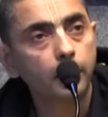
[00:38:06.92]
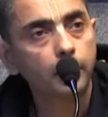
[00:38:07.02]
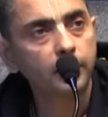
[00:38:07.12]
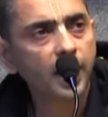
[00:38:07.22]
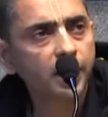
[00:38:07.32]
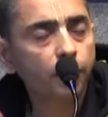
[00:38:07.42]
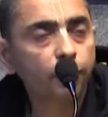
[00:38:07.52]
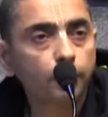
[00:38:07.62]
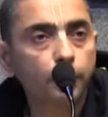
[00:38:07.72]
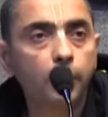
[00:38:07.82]
In the eye
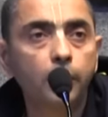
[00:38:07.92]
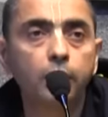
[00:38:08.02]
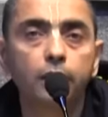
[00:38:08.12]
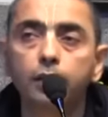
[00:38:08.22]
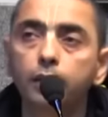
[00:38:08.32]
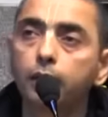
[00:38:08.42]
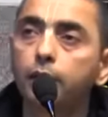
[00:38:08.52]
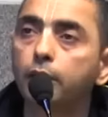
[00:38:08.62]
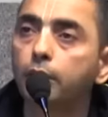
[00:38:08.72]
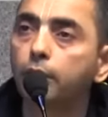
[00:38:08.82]
of the bird
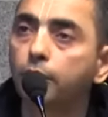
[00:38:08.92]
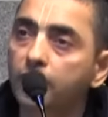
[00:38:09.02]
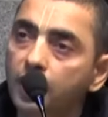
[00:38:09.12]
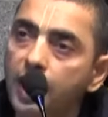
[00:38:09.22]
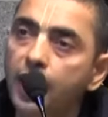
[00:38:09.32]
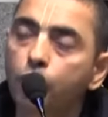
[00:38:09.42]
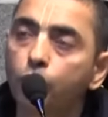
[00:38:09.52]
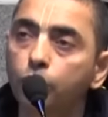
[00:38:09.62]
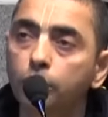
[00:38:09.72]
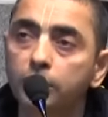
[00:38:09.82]
with an
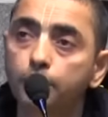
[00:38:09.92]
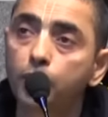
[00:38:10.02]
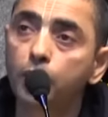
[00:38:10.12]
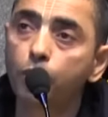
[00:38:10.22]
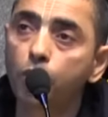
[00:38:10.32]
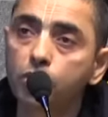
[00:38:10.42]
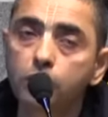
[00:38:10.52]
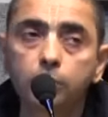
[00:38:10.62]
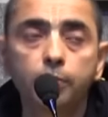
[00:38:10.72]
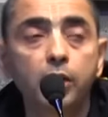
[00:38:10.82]
arrow. The bird
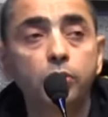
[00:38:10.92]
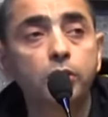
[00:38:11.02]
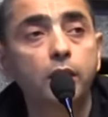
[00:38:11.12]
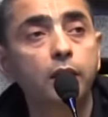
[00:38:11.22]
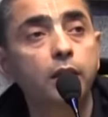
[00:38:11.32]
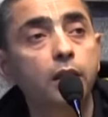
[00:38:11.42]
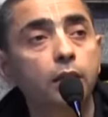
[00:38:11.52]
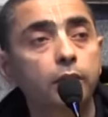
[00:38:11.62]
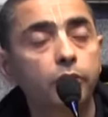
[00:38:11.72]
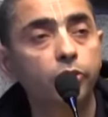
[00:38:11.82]
was made to sit in a
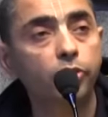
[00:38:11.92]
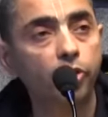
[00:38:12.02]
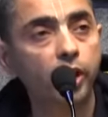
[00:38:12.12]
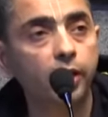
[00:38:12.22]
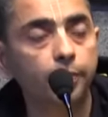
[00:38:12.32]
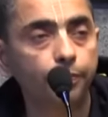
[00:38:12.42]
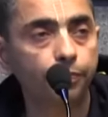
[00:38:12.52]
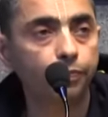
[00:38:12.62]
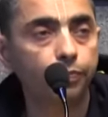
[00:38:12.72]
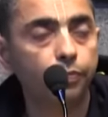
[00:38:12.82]
tree.
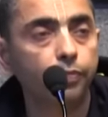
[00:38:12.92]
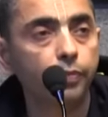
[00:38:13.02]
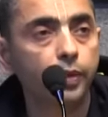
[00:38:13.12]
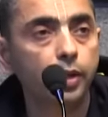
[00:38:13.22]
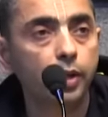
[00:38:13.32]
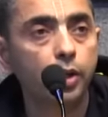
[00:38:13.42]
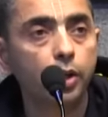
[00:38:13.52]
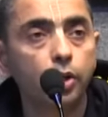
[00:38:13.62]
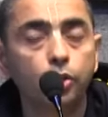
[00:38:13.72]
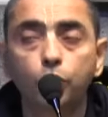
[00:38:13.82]

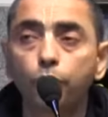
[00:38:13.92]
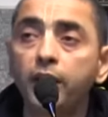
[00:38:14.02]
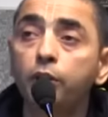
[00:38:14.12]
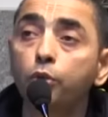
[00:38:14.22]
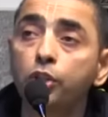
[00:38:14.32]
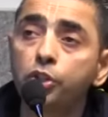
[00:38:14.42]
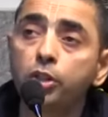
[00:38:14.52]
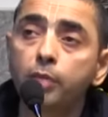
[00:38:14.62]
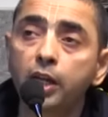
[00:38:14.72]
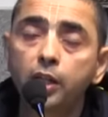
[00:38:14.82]
So when
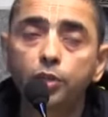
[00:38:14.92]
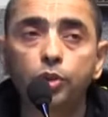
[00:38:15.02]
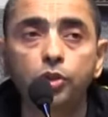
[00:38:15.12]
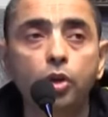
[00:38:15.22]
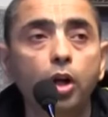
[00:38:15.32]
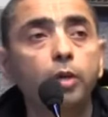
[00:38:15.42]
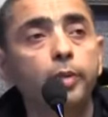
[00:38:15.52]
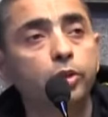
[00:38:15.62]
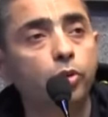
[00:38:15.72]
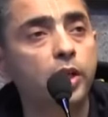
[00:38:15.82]
Yudhishthira Maharaj was called
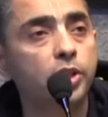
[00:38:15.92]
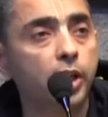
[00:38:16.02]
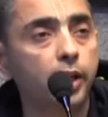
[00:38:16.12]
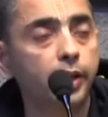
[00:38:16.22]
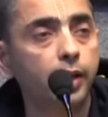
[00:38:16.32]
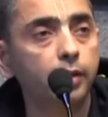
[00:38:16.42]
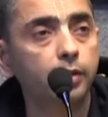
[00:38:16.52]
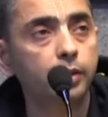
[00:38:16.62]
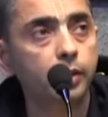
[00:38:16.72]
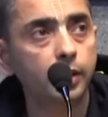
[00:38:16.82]
by Dronacharya,
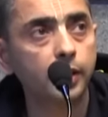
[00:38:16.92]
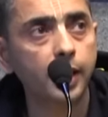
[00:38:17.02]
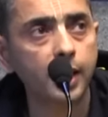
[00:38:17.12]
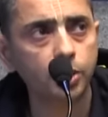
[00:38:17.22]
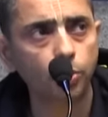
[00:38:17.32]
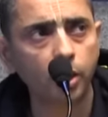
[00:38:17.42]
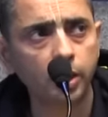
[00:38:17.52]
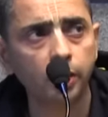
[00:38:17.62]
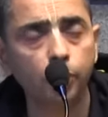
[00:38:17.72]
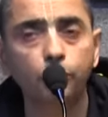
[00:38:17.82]
he asked, What
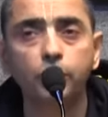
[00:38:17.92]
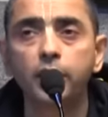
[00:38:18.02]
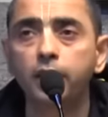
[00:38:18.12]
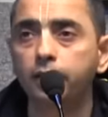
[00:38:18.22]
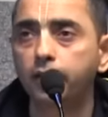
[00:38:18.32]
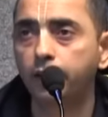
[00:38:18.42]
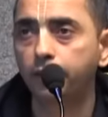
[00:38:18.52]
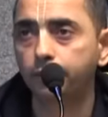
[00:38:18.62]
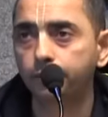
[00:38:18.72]
are you saying there?